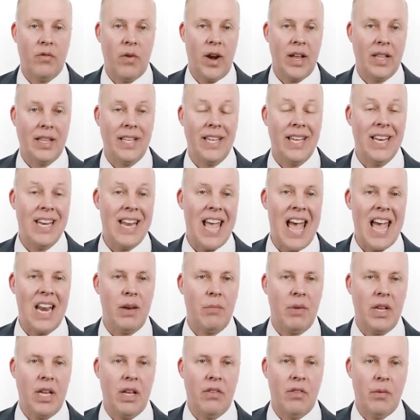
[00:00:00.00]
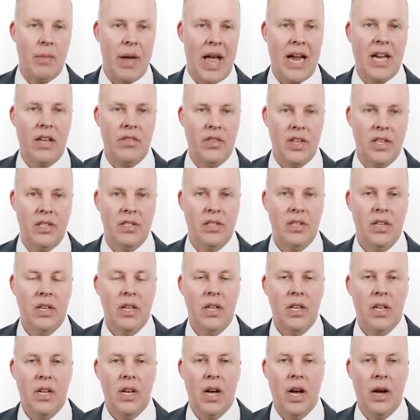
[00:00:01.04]
frankly, anatomy of the back of these
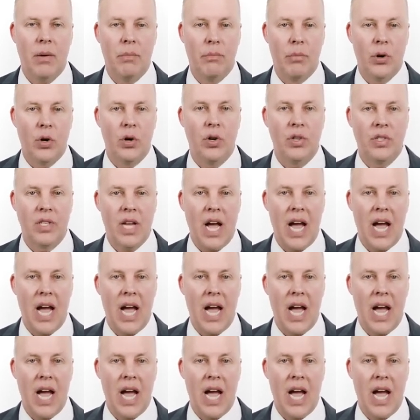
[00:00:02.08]
birds'